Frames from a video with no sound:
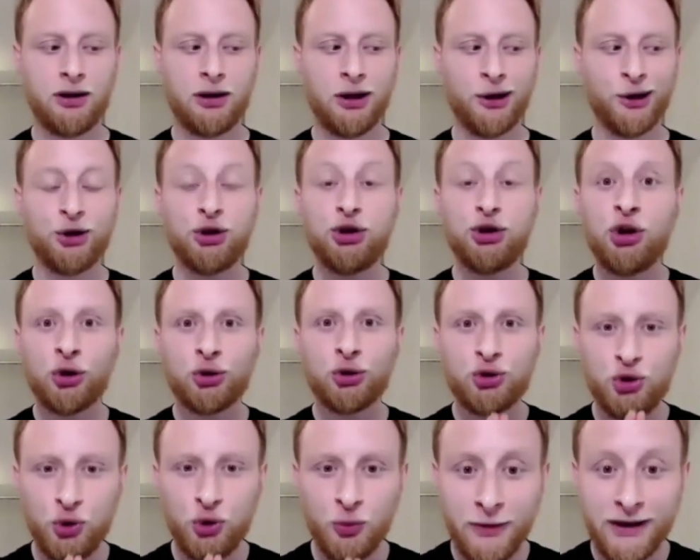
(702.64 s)

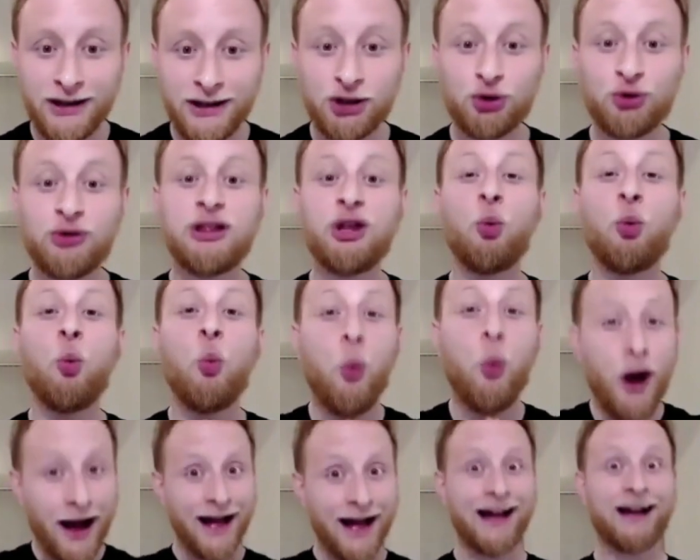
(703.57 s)
Not to mention the
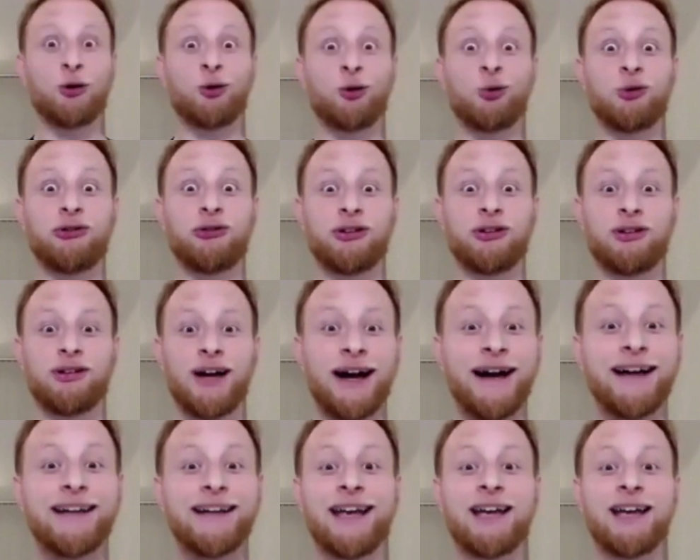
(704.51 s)
wows
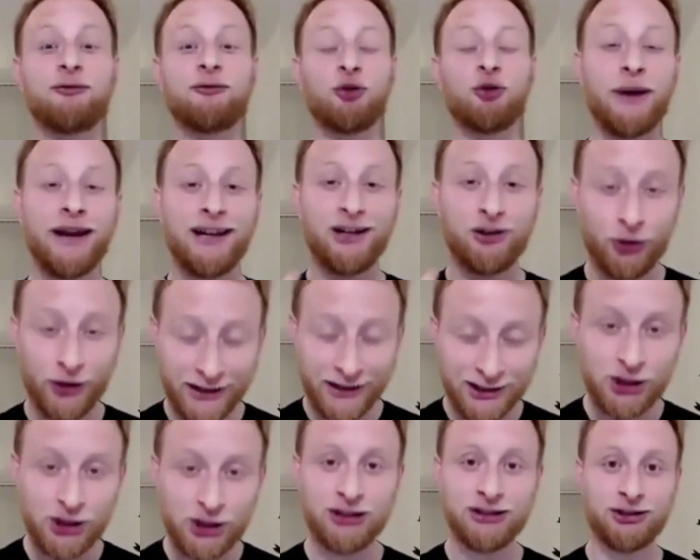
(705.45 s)
I get from my
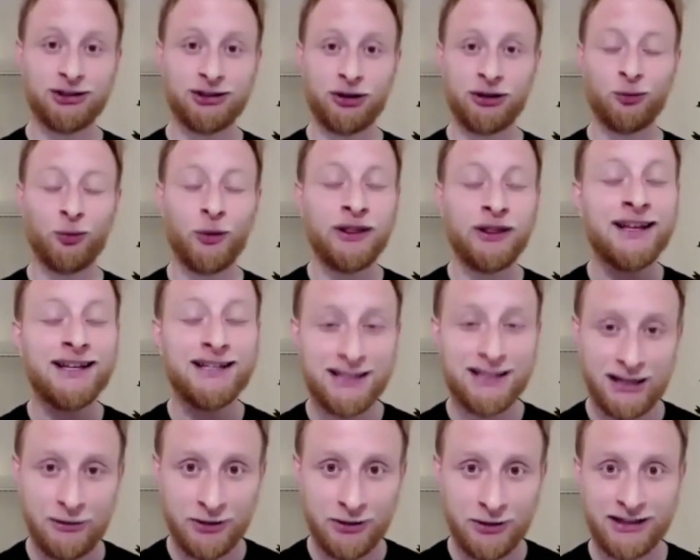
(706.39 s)
grandchildren when they
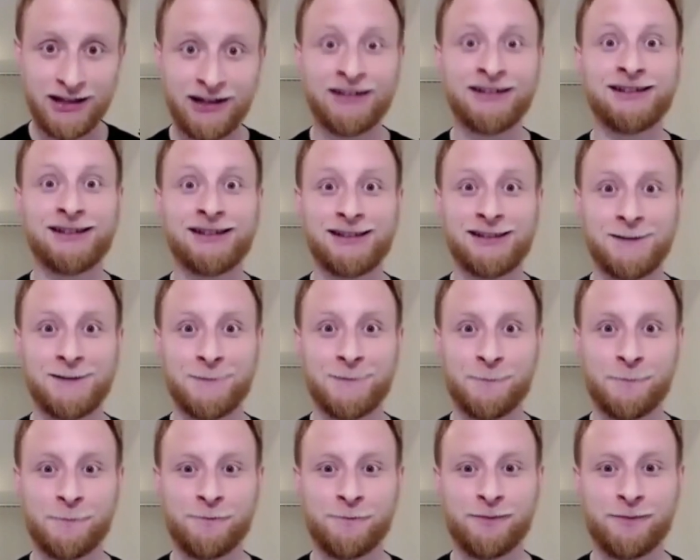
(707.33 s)
see me dance.
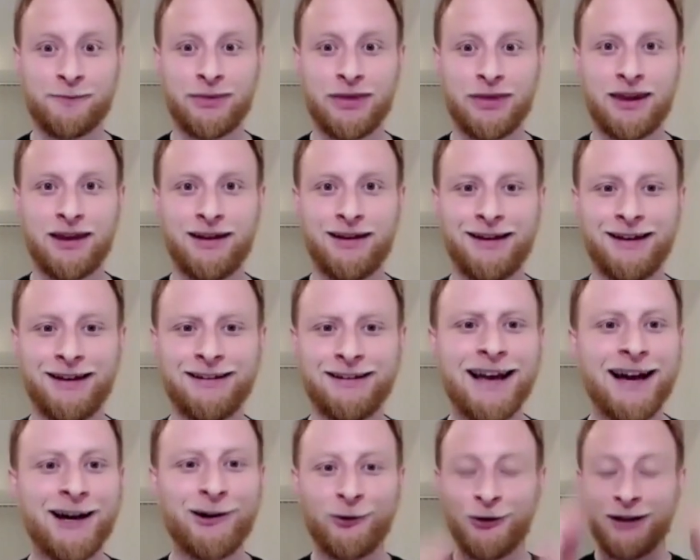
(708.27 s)

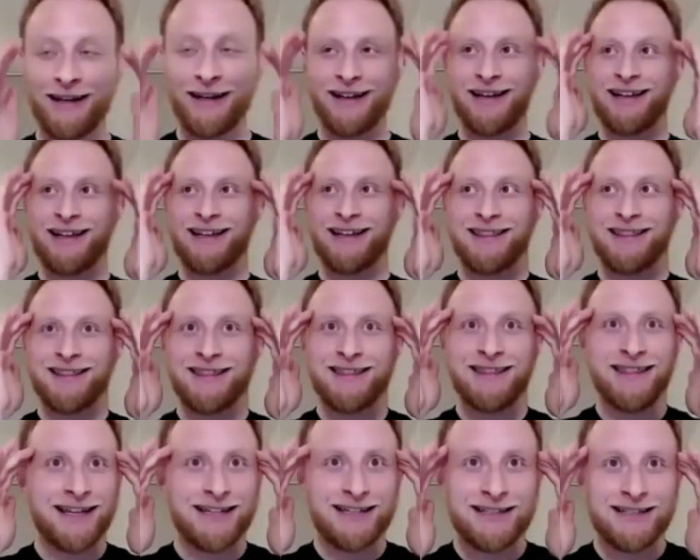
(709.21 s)
Now,
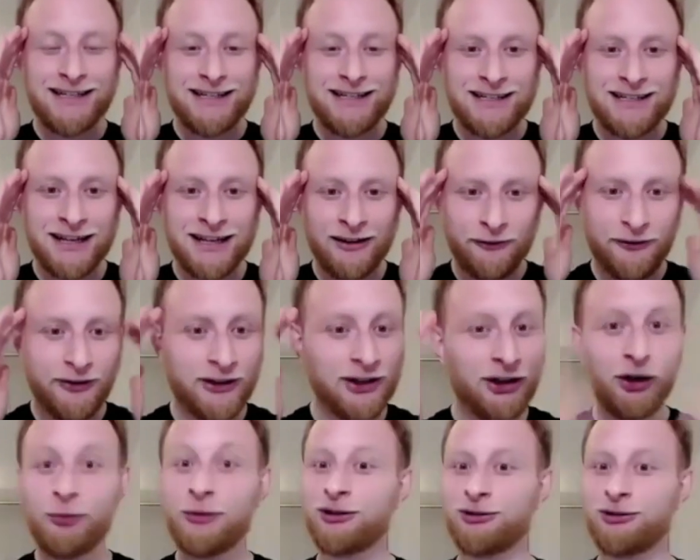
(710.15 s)
this is
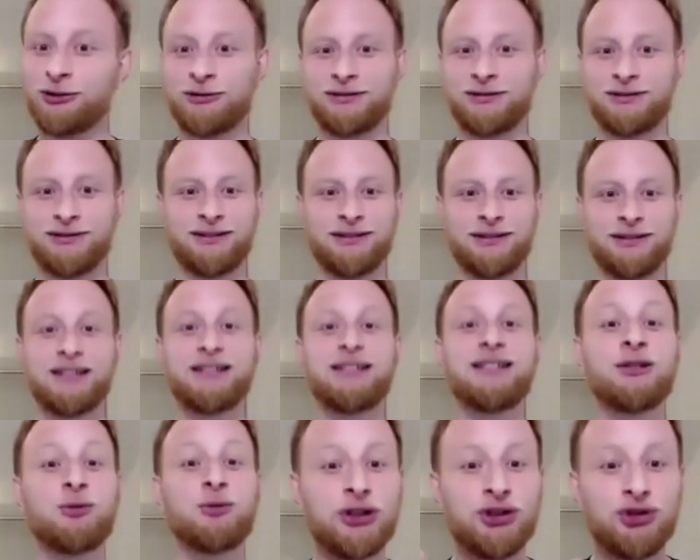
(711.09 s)
phenomenal. This
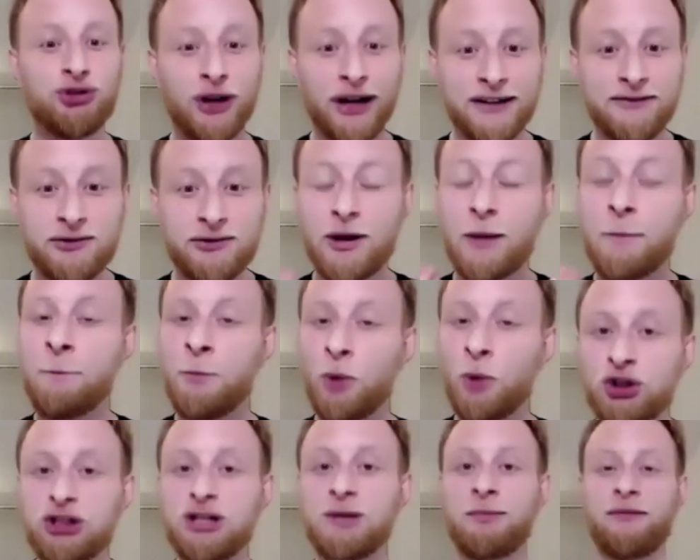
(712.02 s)
is what drives me and
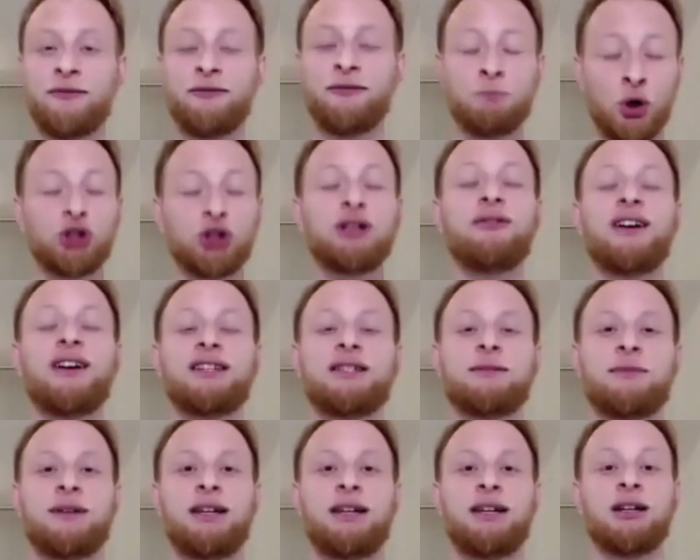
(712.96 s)
motivates
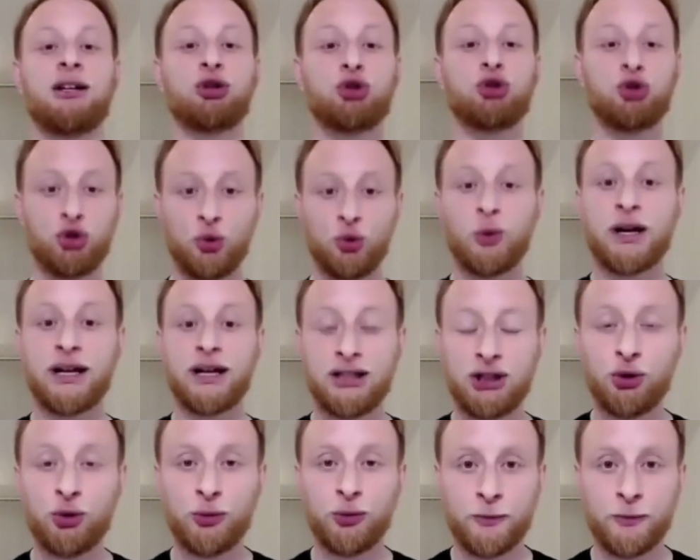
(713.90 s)
me to do what I do.